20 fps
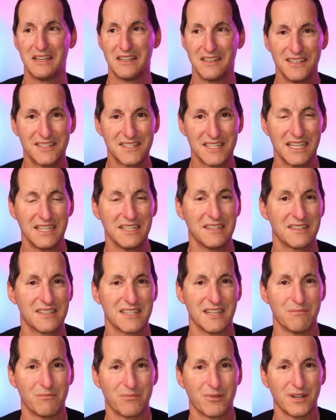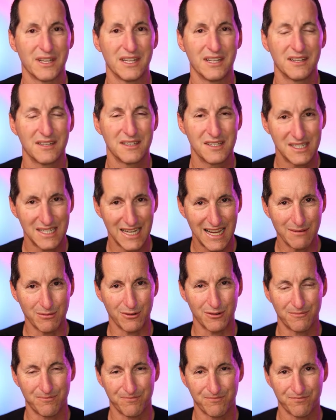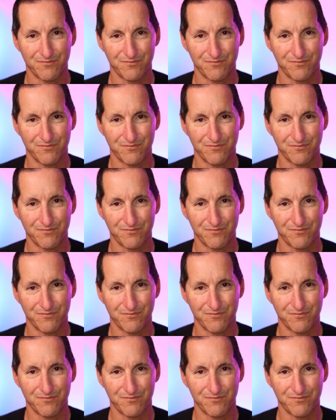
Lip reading: It's a temporary table.